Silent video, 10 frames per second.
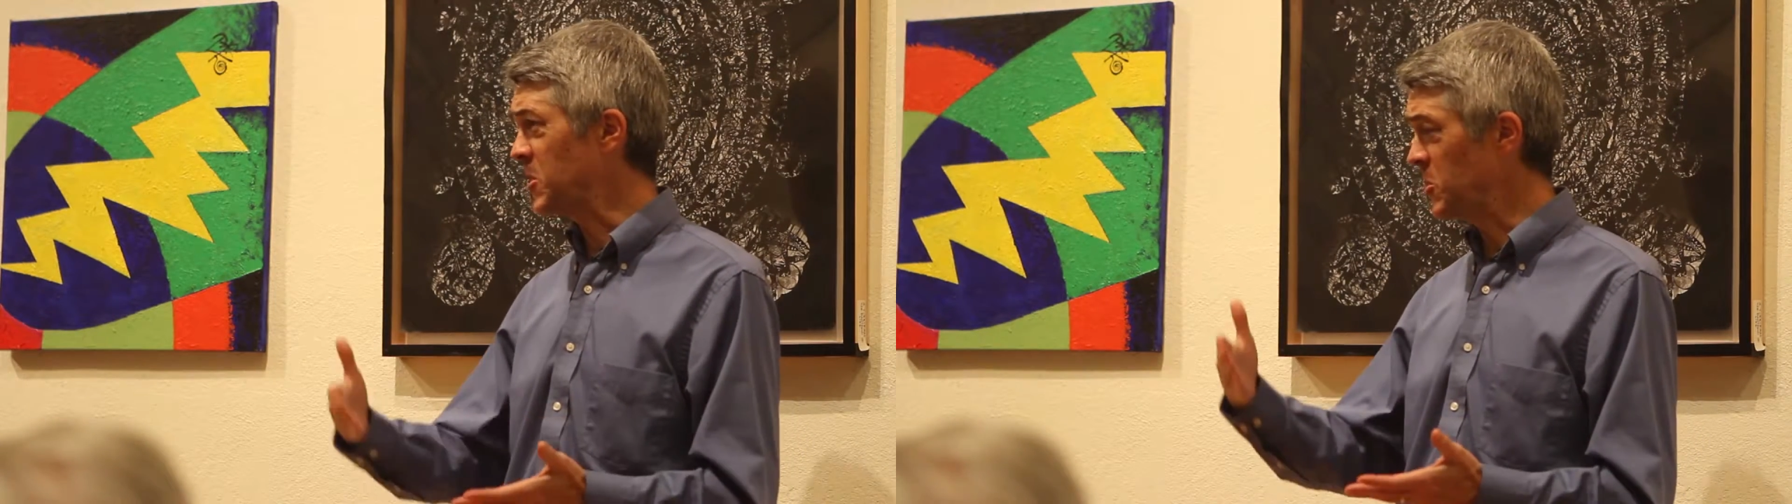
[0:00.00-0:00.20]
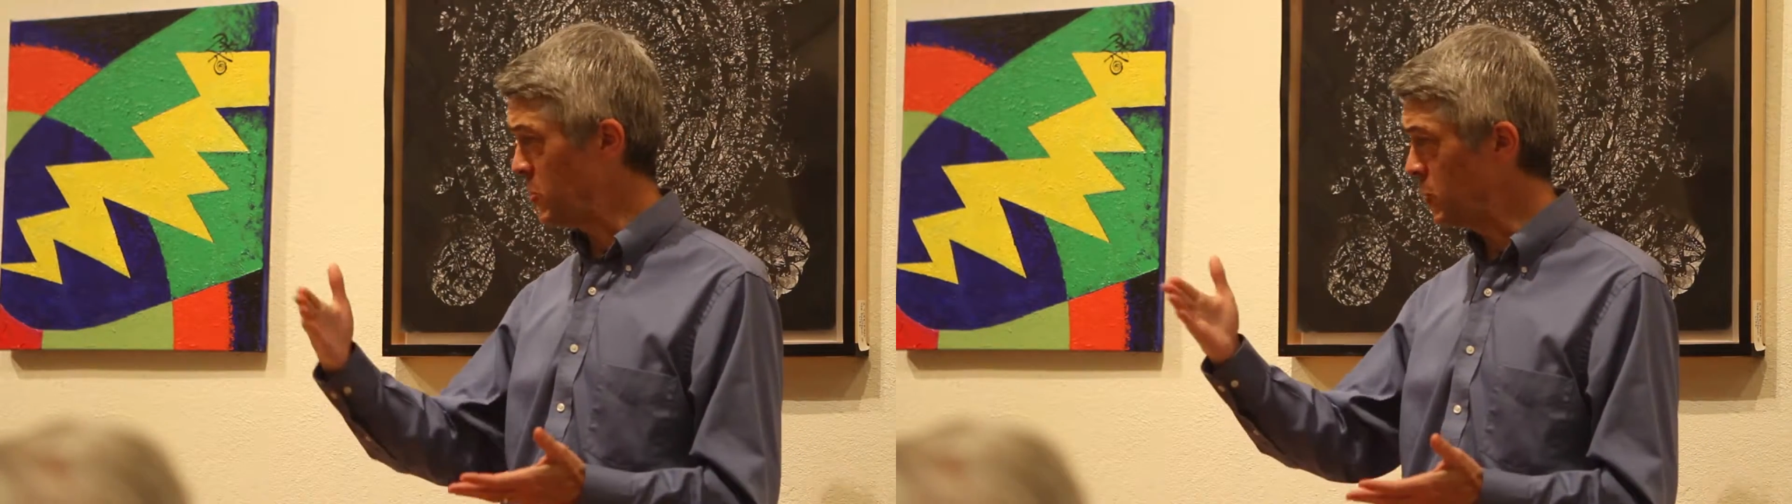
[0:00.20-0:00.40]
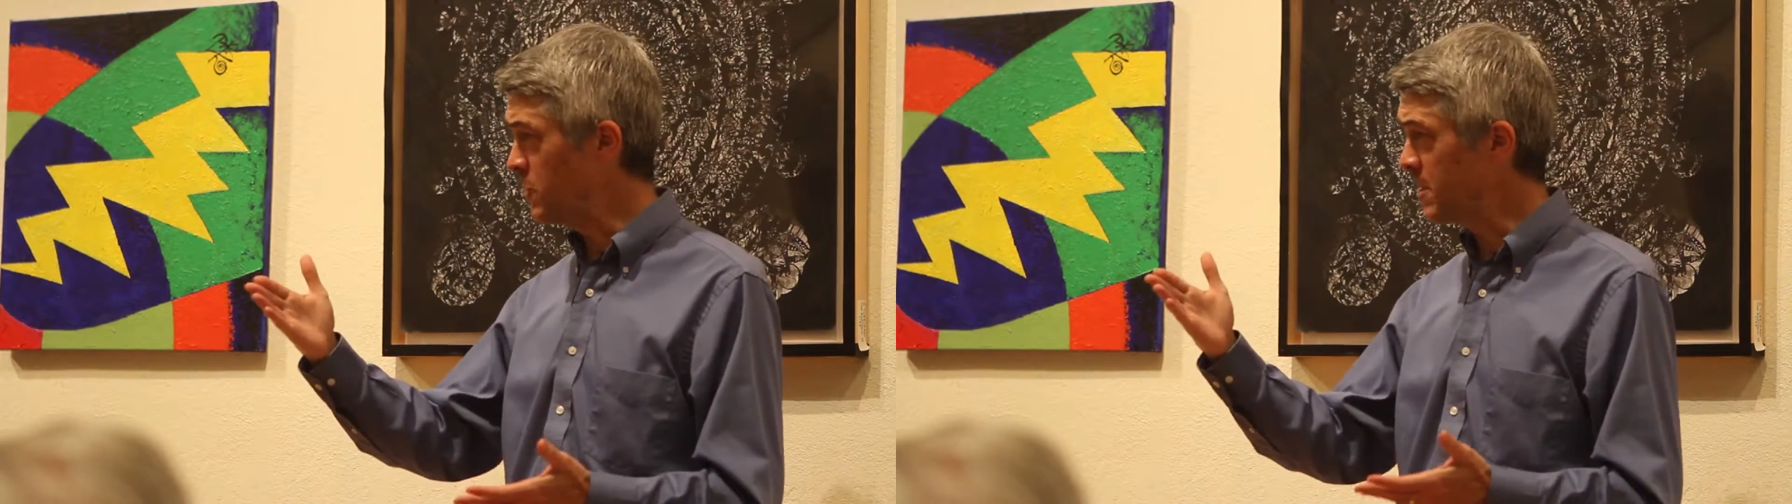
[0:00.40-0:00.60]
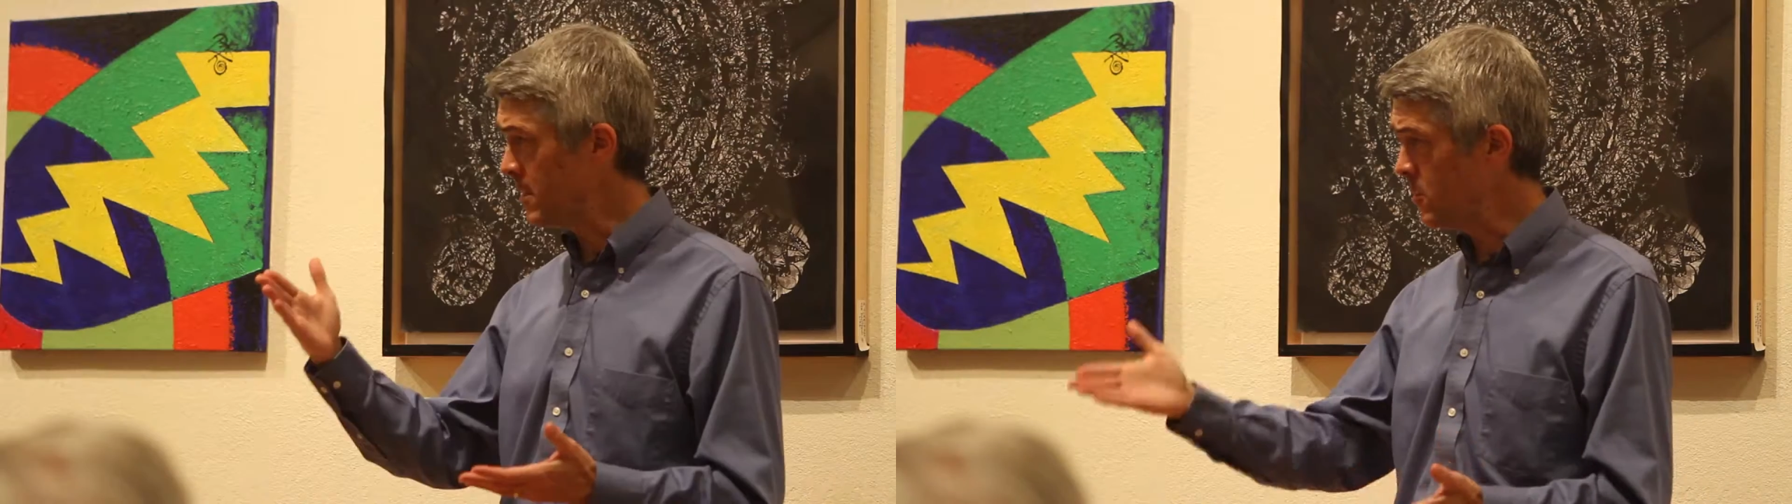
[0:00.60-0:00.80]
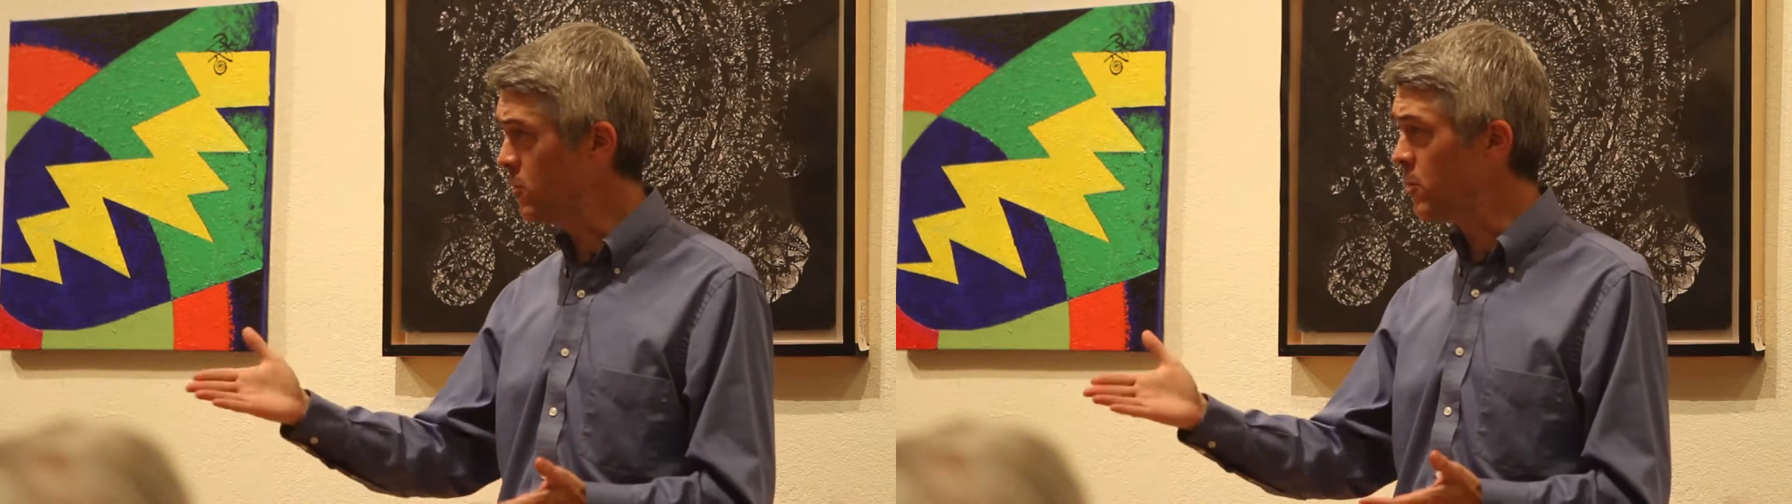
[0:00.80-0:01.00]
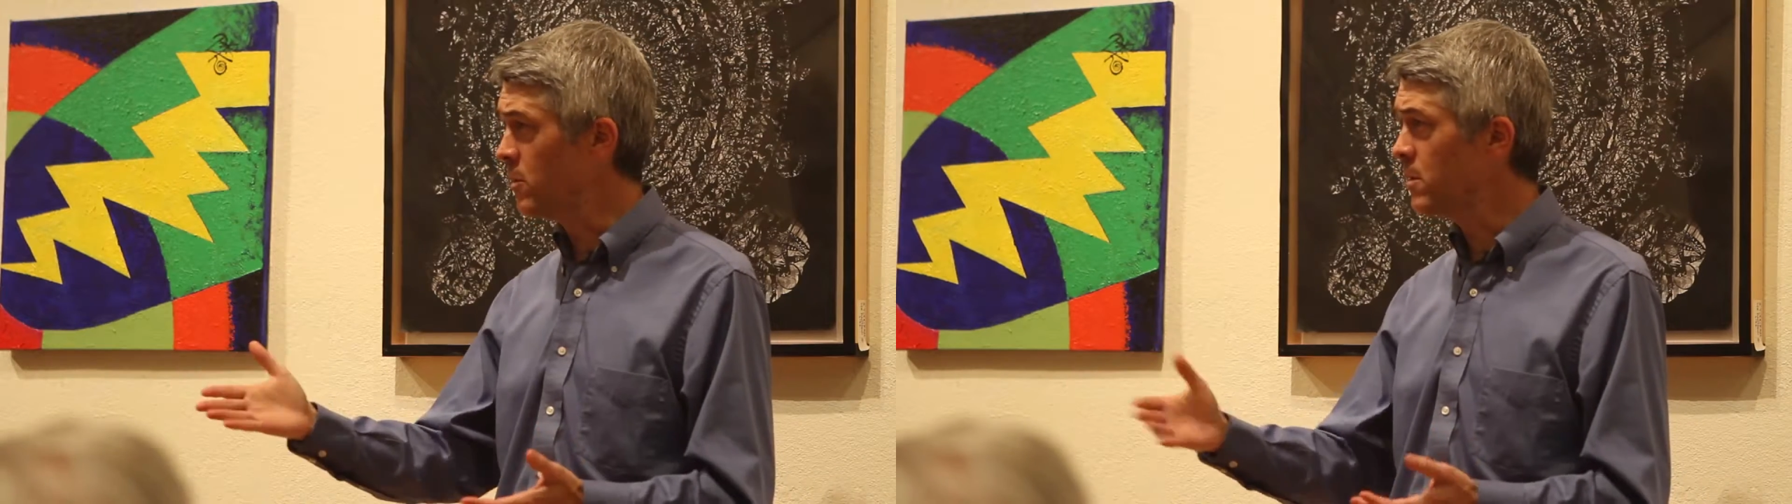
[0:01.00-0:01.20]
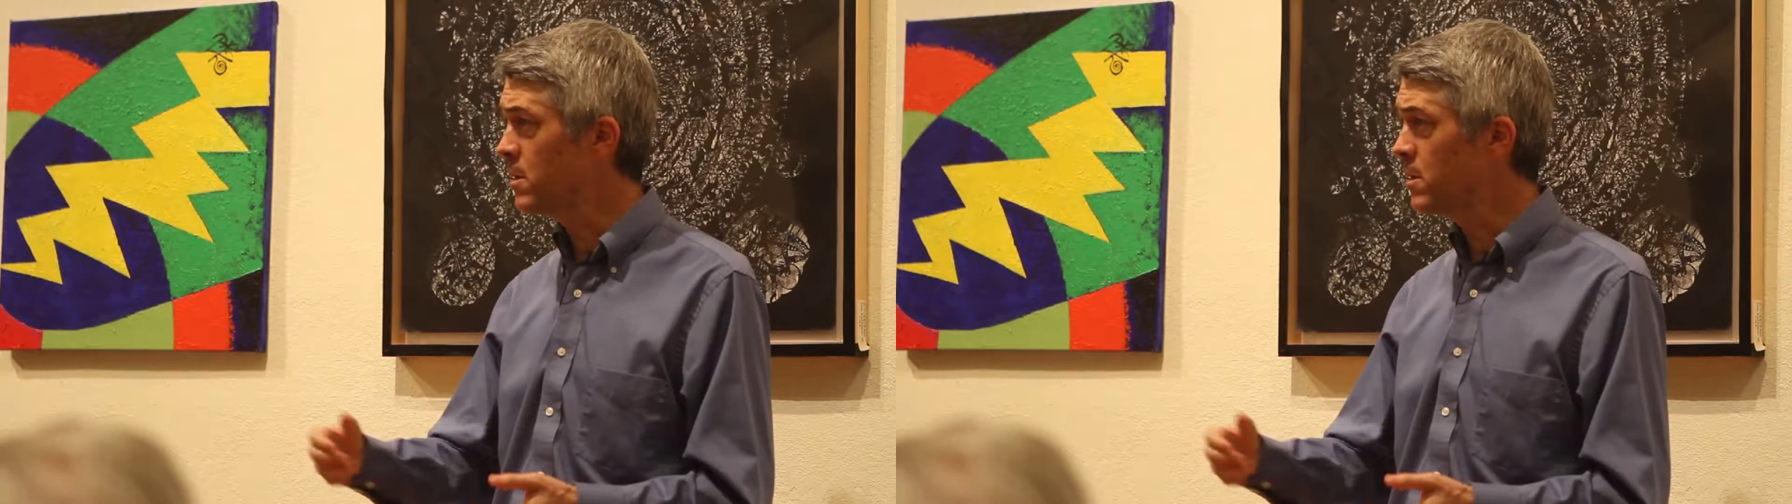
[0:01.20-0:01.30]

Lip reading: is due to you.